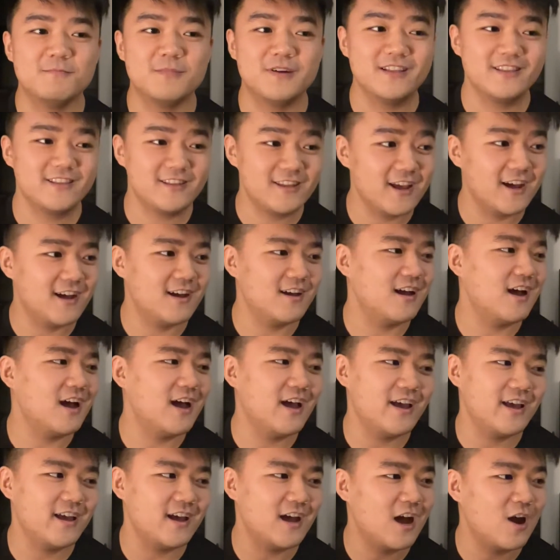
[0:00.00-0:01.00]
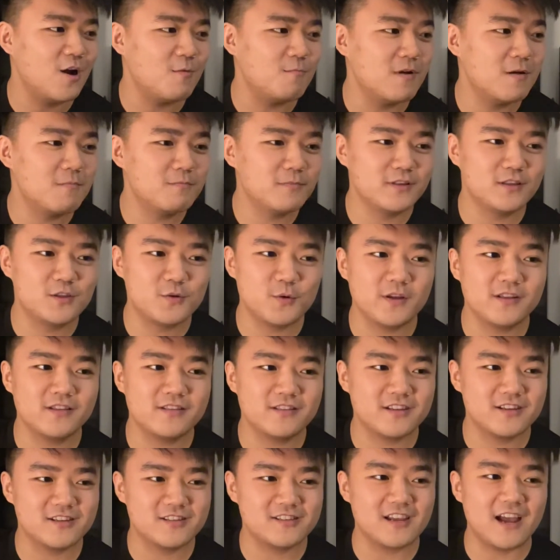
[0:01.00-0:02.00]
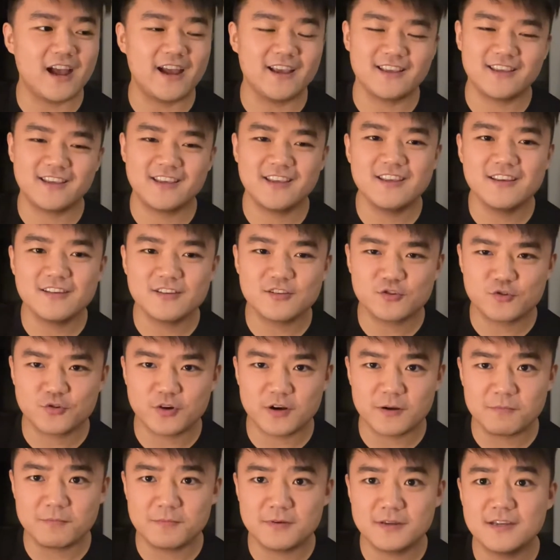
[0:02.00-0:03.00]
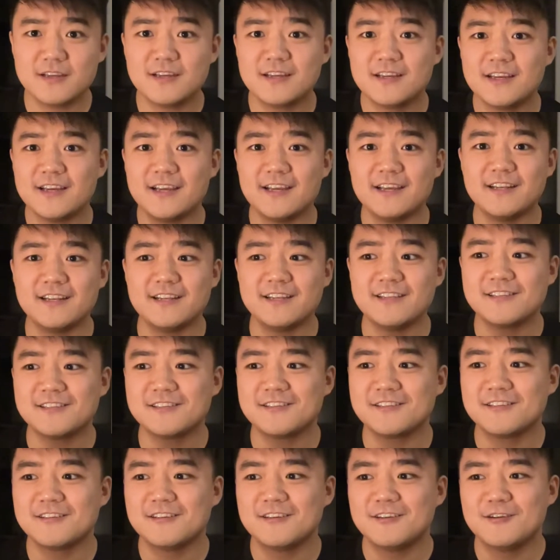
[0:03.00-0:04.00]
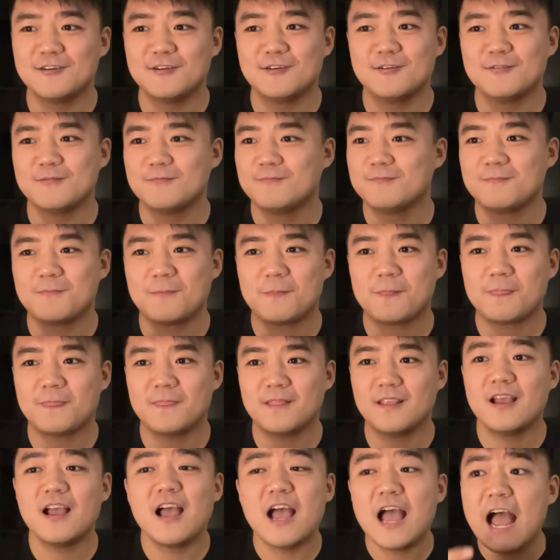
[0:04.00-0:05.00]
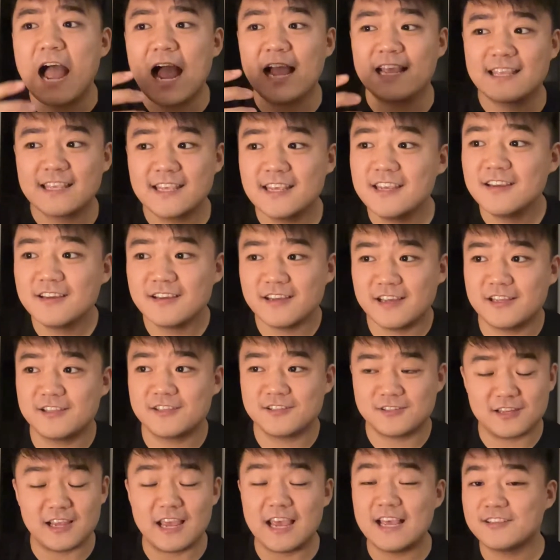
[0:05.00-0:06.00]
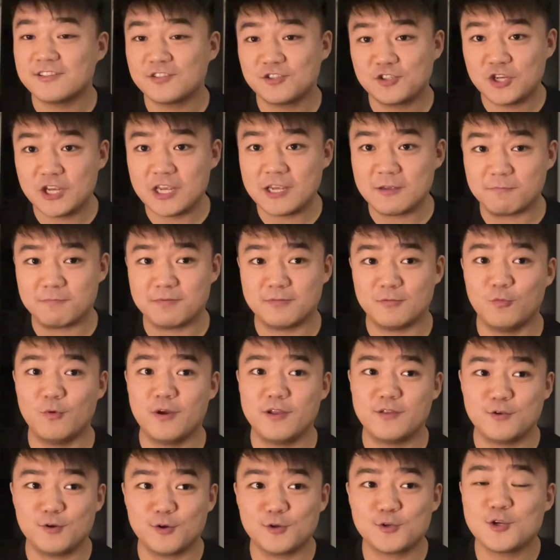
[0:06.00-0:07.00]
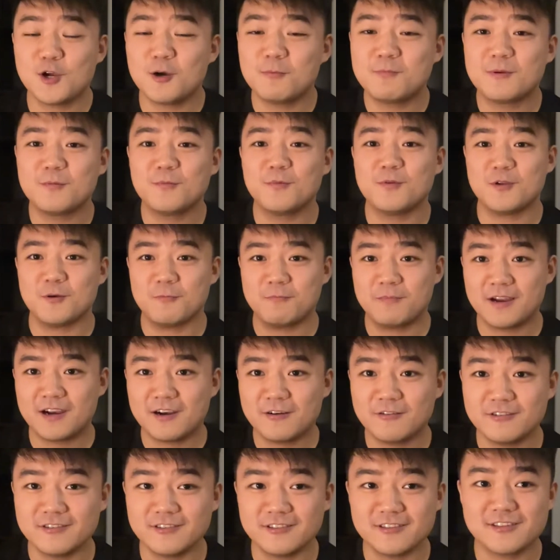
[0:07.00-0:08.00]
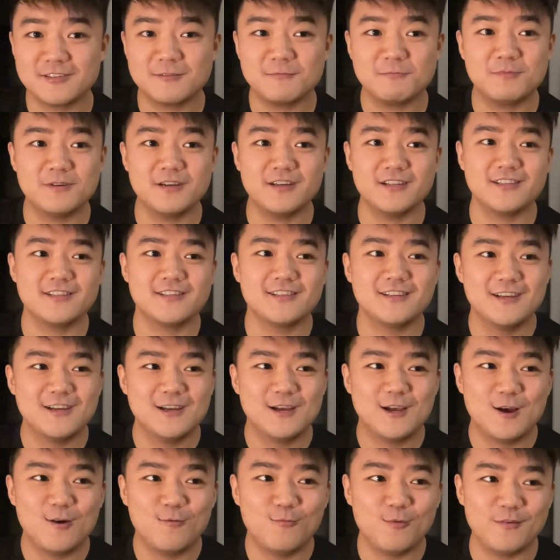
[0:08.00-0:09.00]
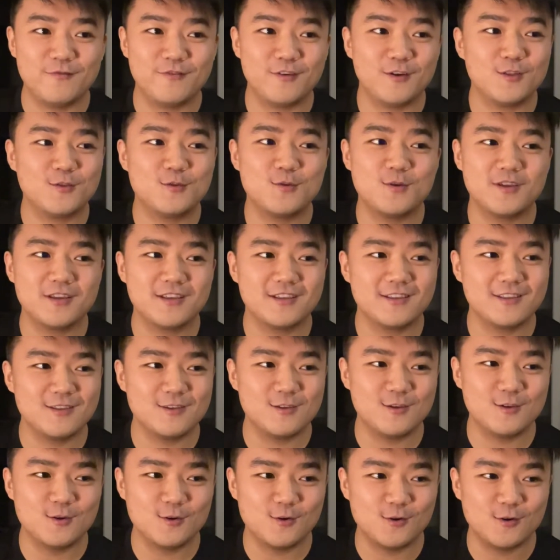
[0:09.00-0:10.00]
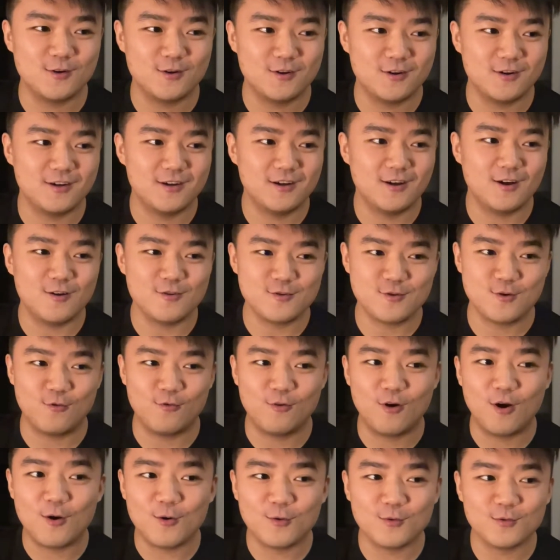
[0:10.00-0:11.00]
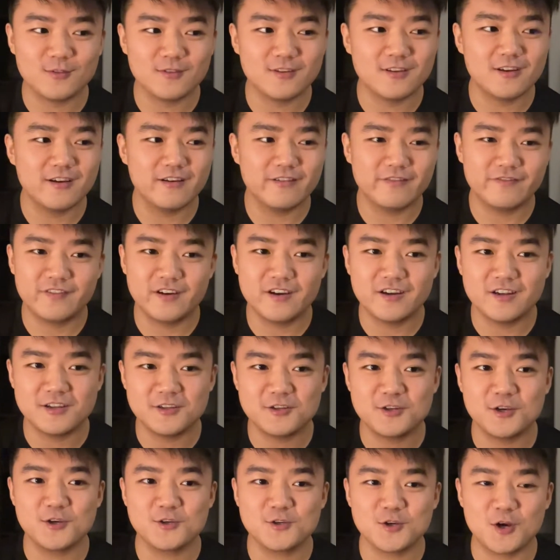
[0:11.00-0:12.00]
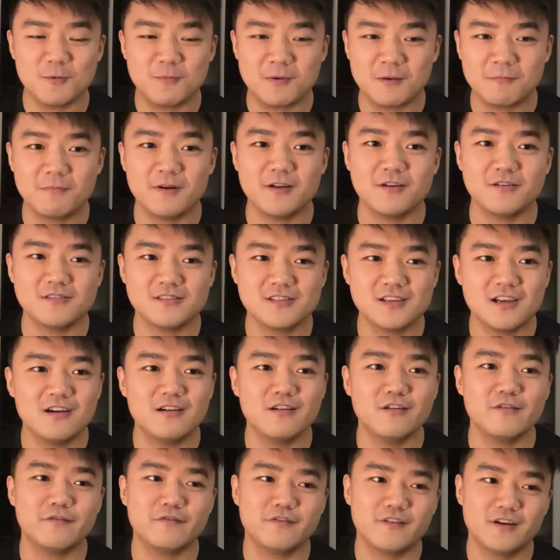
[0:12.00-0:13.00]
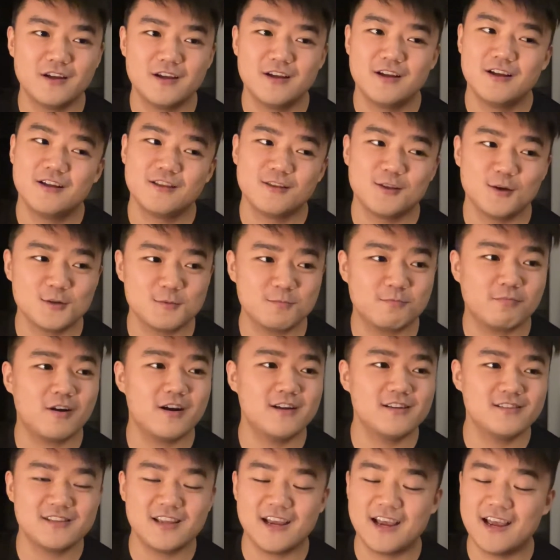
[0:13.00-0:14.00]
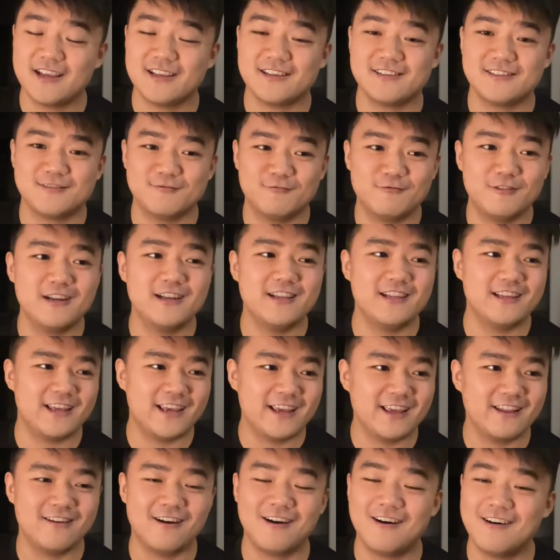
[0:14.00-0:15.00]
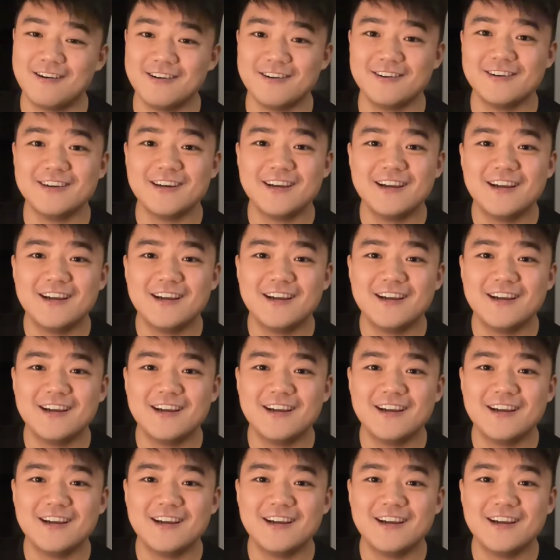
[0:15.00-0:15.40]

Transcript: But yeah, I remember doing this IKEA trip, and it's IKEA, it's cheap when you're shopping with your parents, but if you're doing your own furniture shopping by yourself, those price tags really hit hard.